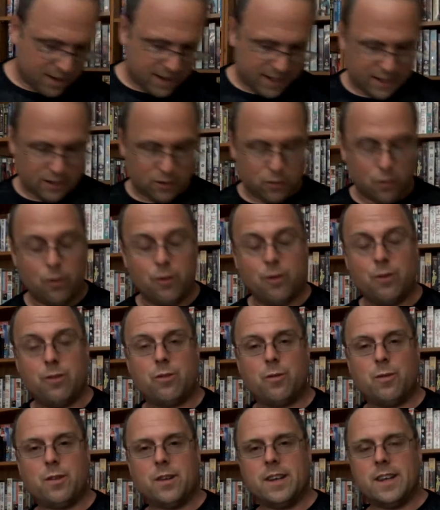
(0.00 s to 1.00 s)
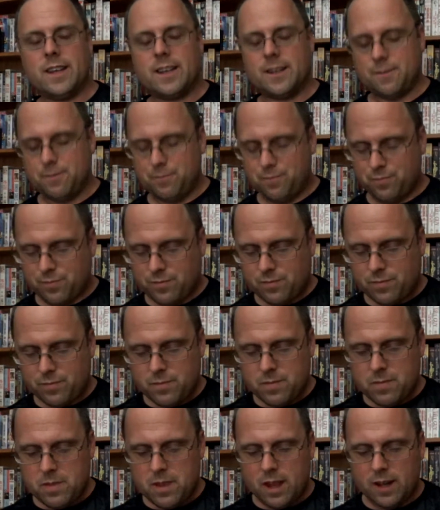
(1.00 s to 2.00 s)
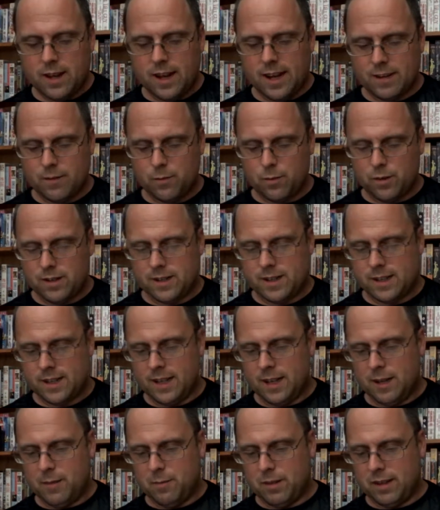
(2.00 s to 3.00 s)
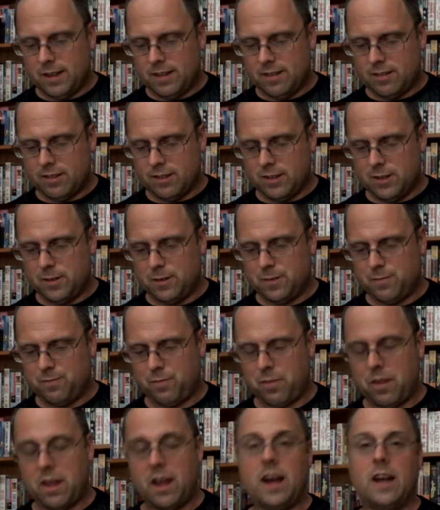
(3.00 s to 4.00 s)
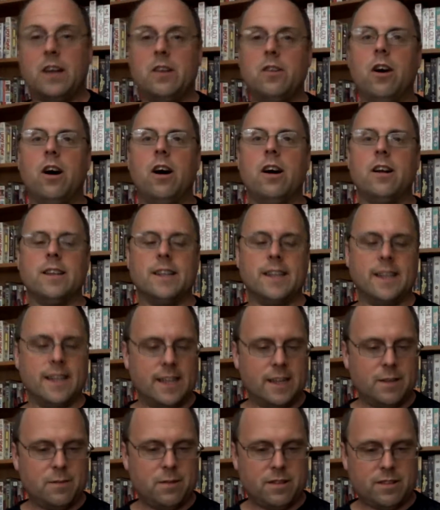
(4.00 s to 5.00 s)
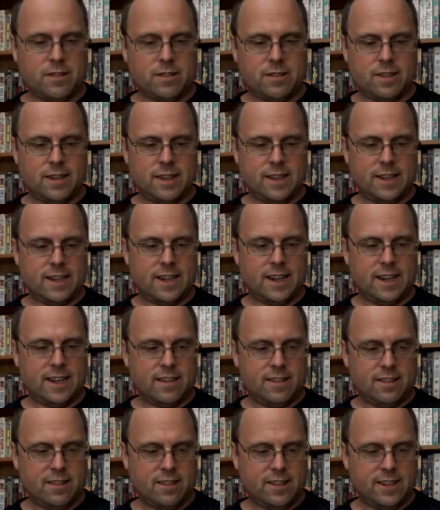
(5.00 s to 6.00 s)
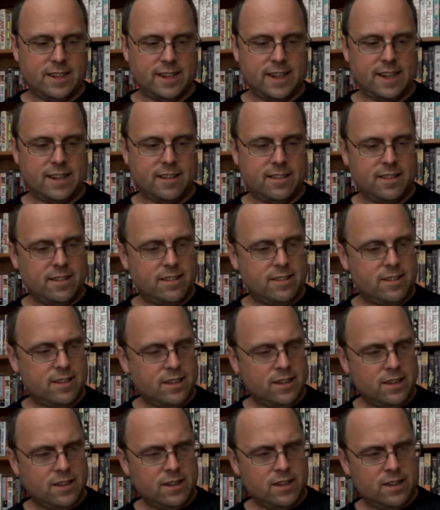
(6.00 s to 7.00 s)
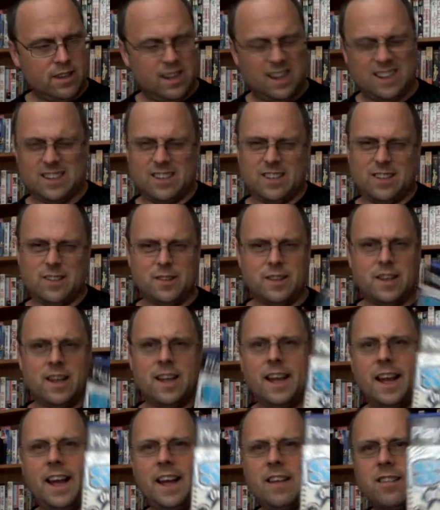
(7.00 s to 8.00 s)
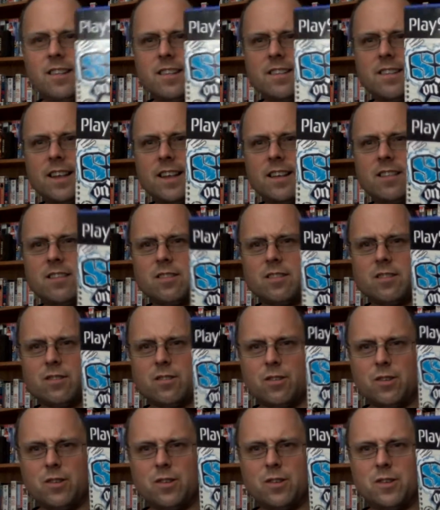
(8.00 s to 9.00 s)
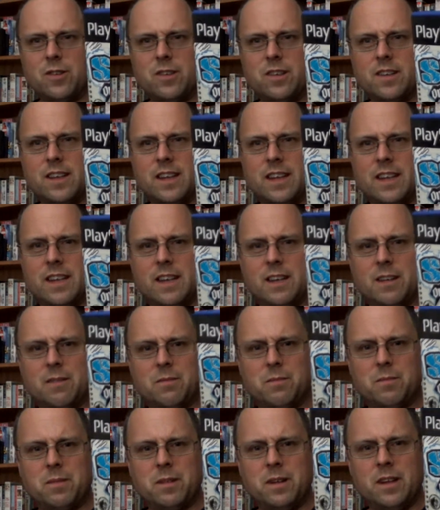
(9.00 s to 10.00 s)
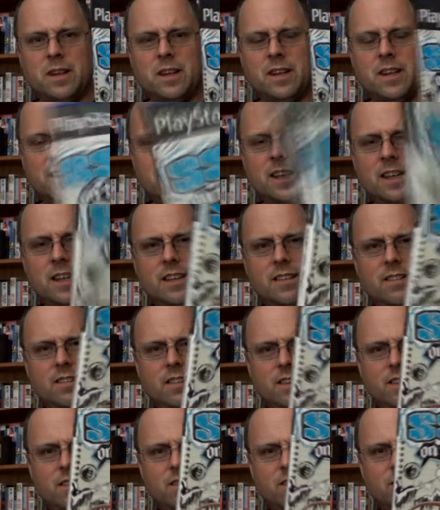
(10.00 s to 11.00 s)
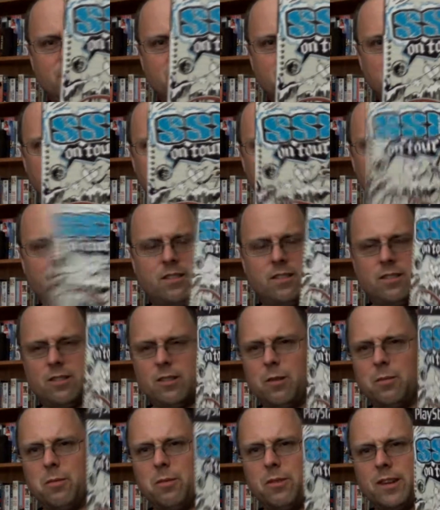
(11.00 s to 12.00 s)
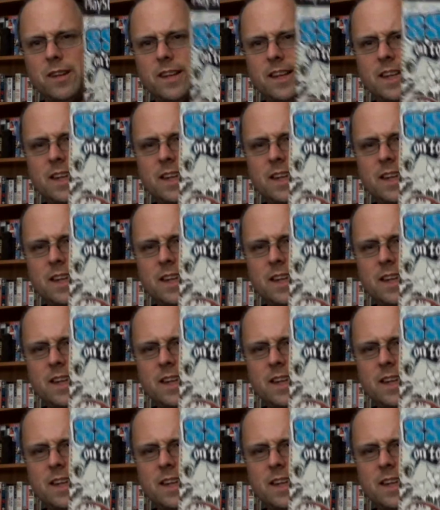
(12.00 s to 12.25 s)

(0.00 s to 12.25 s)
indulge one day. The next one, PS2, a gnarly game, as I say in the early 90s. I don't know. SSX on Tour. It's like a snowboarding